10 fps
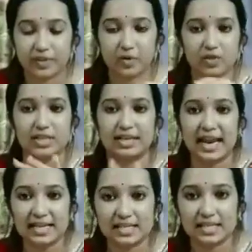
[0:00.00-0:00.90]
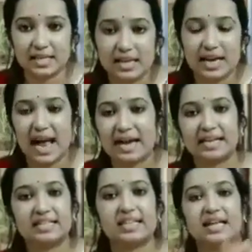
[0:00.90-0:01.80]
There was a net and
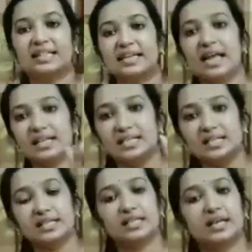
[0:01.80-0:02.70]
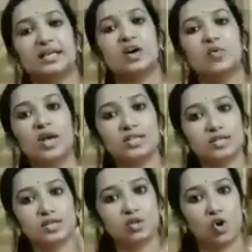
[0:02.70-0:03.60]
inside the net the deer
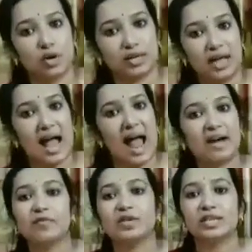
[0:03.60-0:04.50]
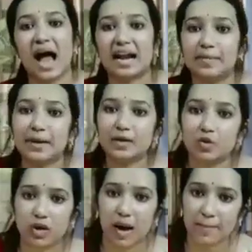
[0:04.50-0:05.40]
was caught and was unable
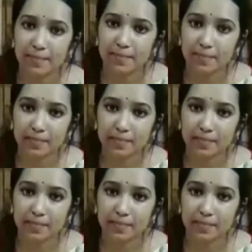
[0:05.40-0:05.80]
to come